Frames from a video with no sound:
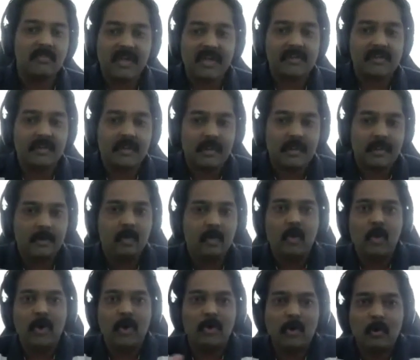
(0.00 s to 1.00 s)
we are
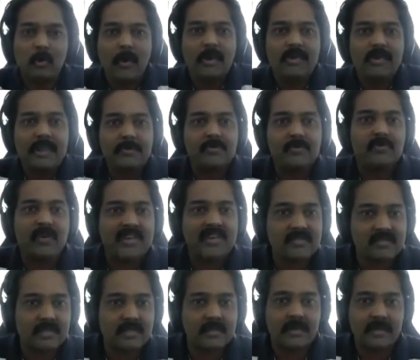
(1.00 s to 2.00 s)
2 times
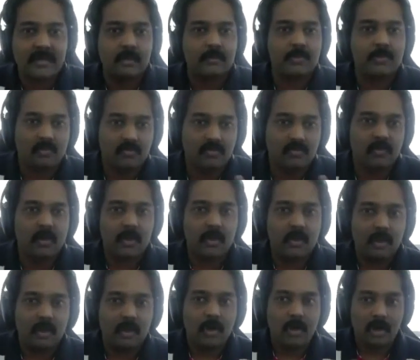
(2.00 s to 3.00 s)
faster in terms of
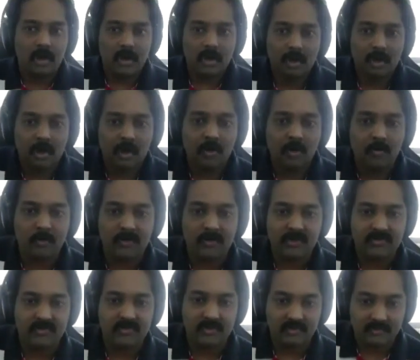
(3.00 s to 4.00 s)
output
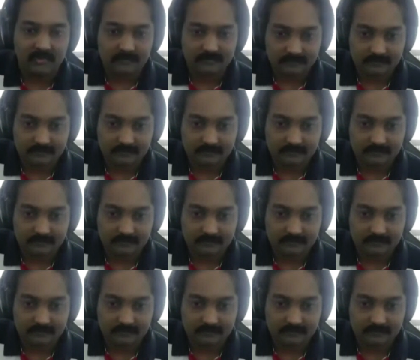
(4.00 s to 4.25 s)
itself.